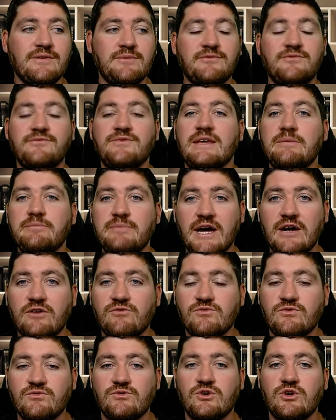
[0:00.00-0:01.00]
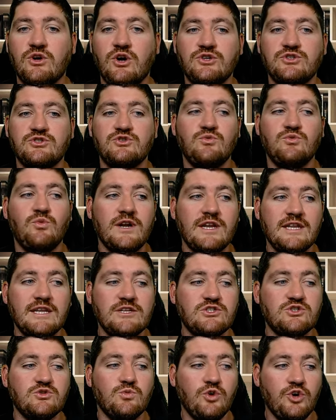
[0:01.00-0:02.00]
him feedback with regards to what he needs
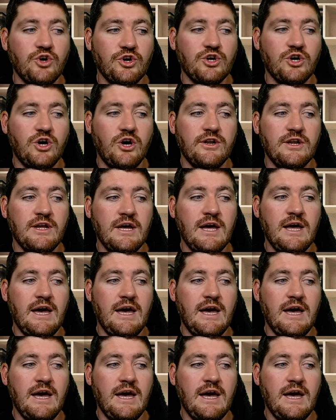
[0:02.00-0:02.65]
to work on.